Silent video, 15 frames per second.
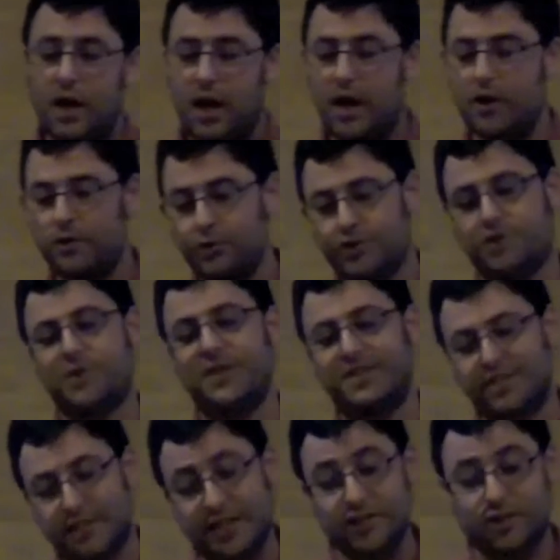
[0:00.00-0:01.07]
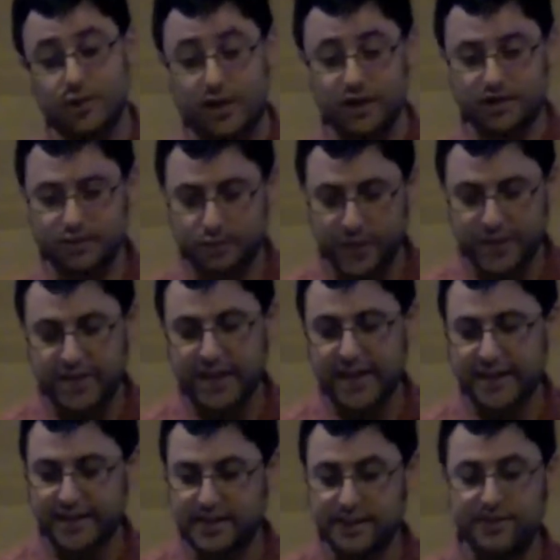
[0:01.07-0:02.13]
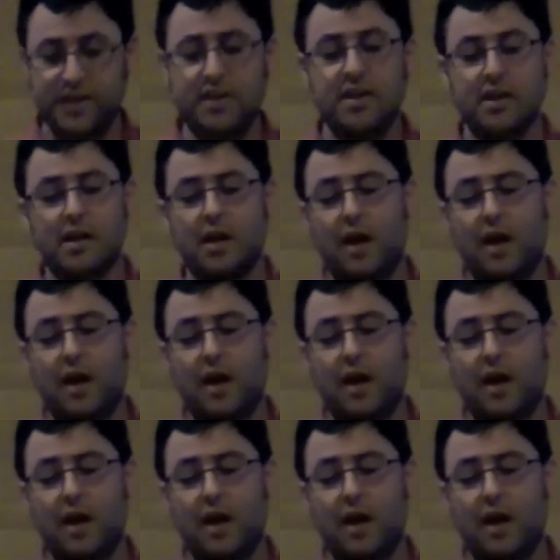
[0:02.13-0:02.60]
Hootsuite, TweetDeck, and Divi